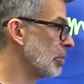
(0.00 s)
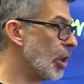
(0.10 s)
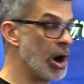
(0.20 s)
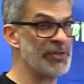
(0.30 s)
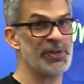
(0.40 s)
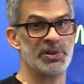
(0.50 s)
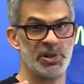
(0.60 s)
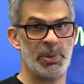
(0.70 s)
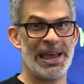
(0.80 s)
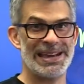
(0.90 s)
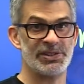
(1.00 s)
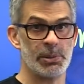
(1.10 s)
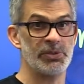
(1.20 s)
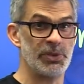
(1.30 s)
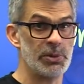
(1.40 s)
offer to pay
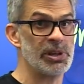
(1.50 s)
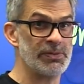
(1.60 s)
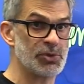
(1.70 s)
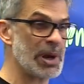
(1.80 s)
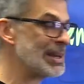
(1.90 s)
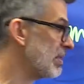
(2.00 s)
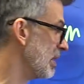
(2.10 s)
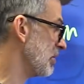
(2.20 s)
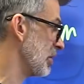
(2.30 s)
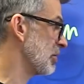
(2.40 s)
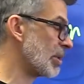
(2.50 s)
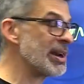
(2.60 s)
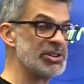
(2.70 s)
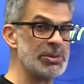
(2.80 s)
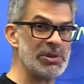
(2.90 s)
some of you that have traded this
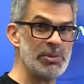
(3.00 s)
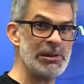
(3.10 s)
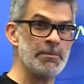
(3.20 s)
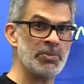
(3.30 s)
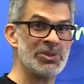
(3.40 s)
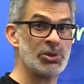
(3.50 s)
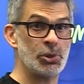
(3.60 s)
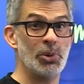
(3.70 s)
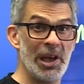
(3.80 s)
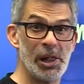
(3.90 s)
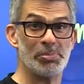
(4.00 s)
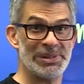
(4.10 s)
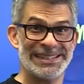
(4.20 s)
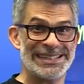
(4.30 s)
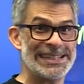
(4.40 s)
strategy with me to help
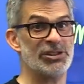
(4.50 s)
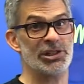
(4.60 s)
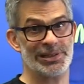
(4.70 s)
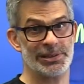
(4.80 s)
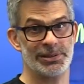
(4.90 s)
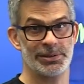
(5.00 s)
me teach it.